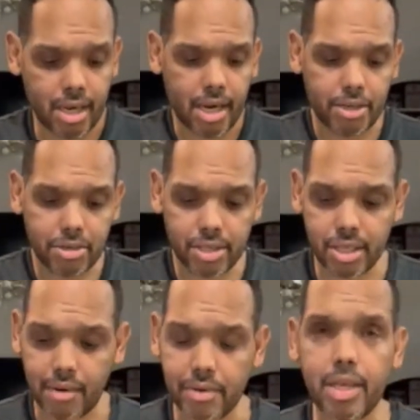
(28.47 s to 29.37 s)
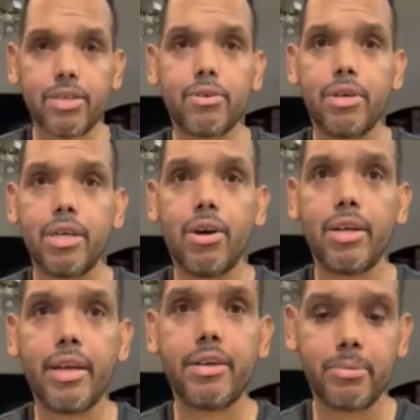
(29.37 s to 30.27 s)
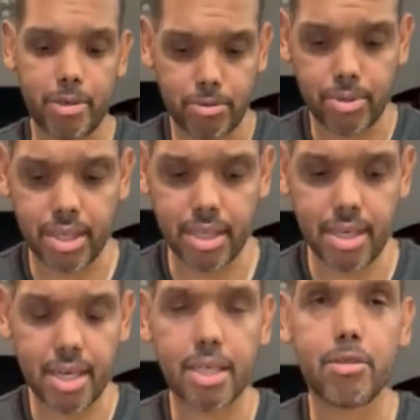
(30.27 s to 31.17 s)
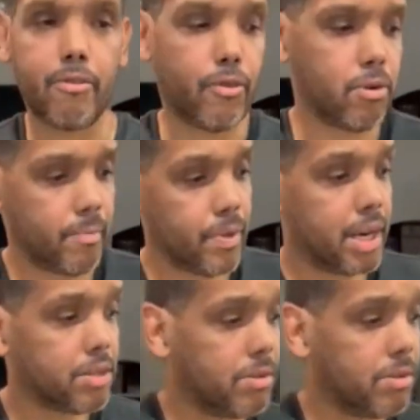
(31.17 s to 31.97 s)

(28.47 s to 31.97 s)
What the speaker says: As you can see, everything's already on there, special seasoning and so forth. So